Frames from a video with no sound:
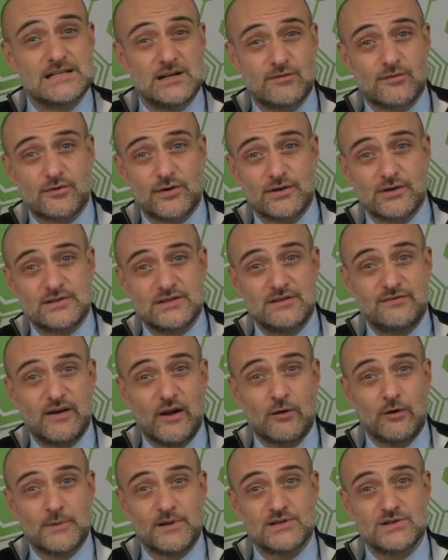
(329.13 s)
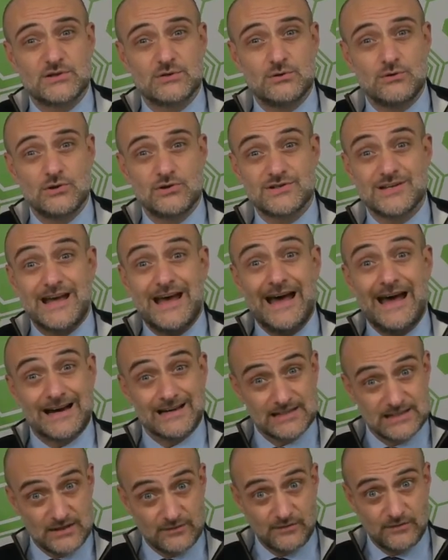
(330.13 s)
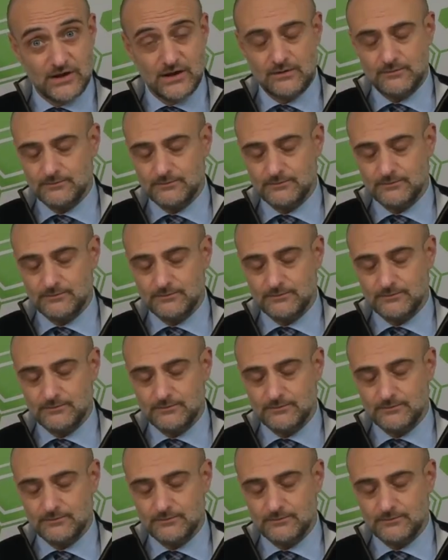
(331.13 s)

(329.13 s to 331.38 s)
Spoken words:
different development studios actively.